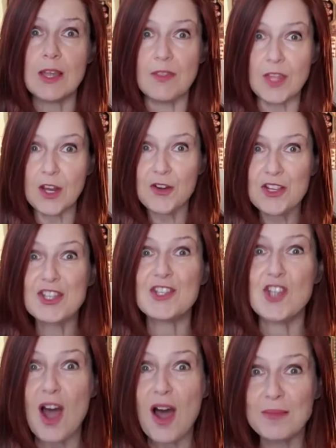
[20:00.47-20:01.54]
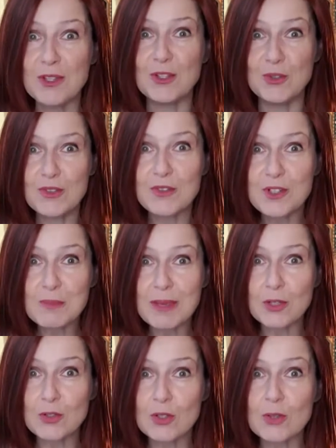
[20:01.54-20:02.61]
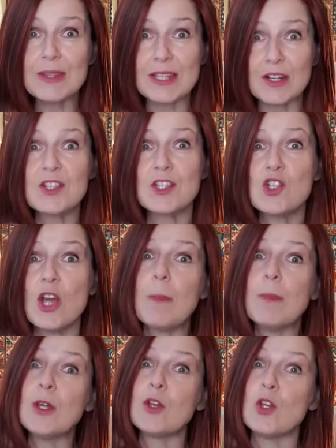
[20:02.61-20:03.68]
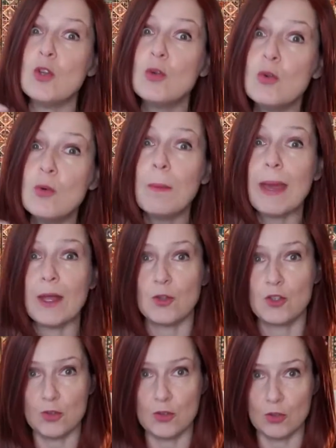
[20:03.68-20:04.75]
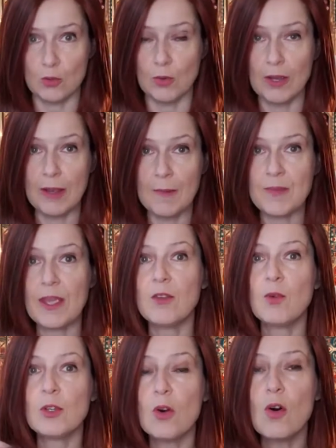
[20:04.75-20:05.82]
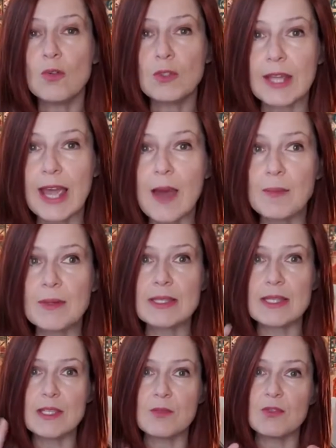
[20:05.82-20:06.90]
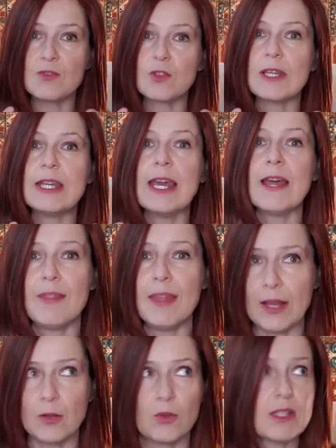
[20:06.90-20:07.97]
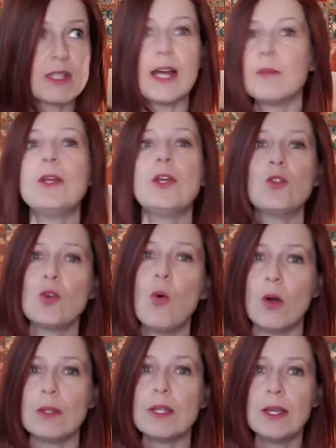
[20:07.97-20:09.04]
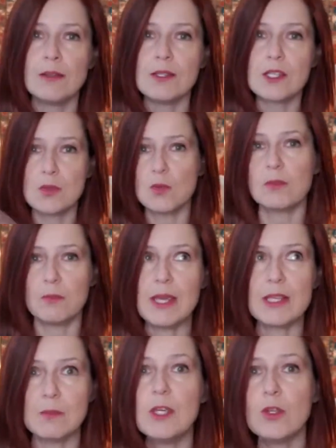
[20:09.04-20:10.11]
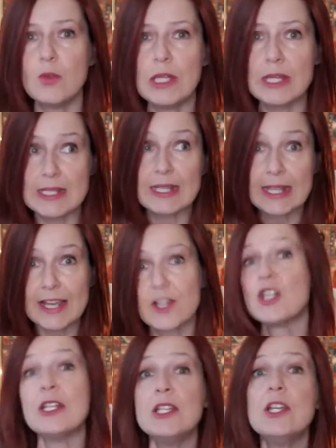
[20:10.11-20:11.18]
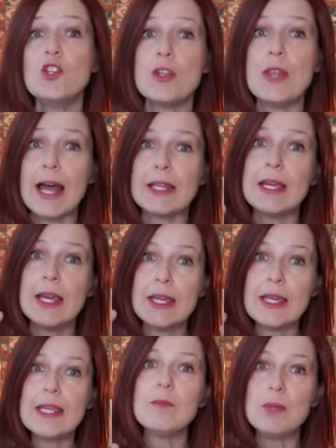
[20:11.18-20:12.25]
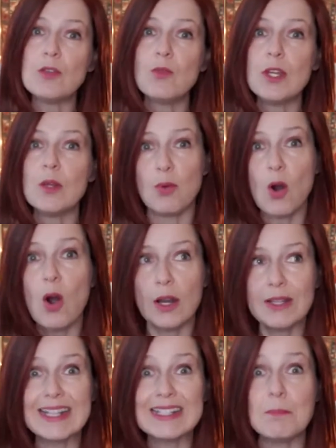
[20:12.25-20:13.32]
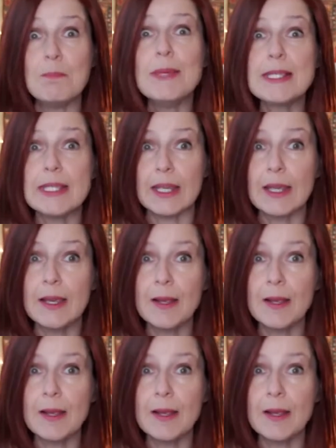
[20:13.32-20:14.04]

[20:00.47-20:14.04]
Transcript: there is a job that universe meant to do and there is a job that you meant to do. And what often happens is we forget that, or it's not being taught. This is what makes me unique, is that I actually teach that in-between part that's missing.